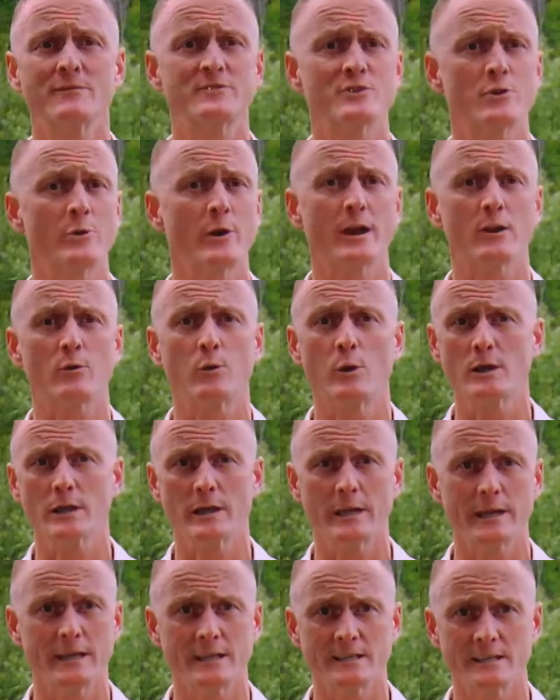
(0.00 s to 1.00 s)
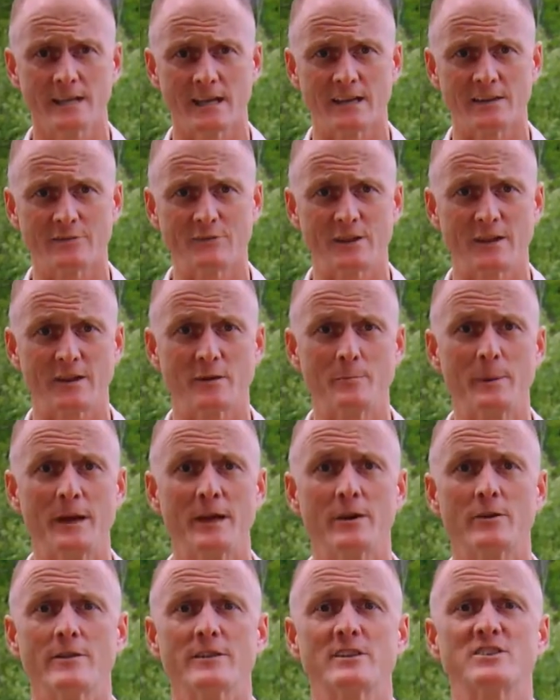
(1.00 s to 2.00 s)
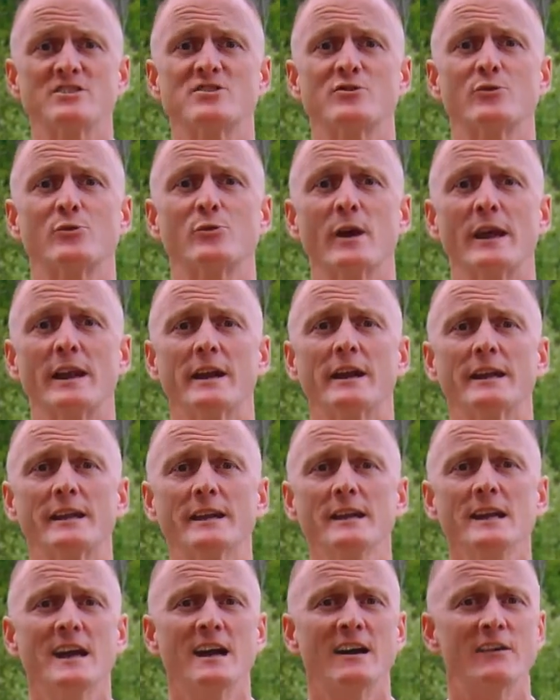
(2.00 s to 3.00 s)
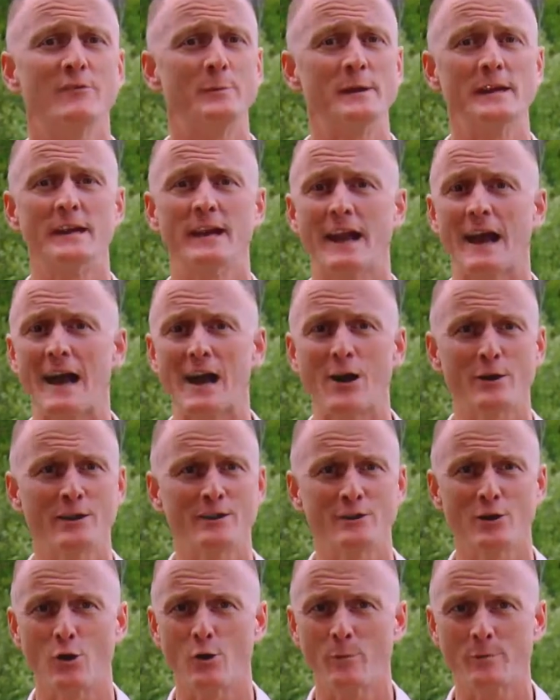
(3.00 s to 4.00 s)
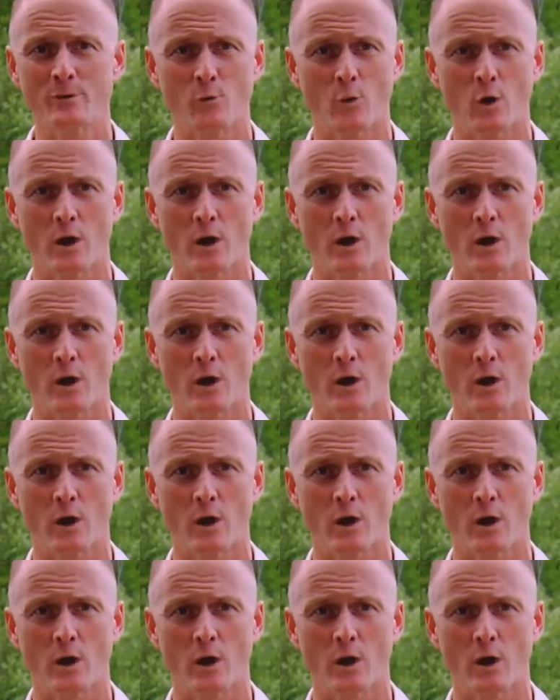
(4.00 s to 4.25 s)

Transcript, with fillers: of tranquility in life that compare to the serenity of being out on the open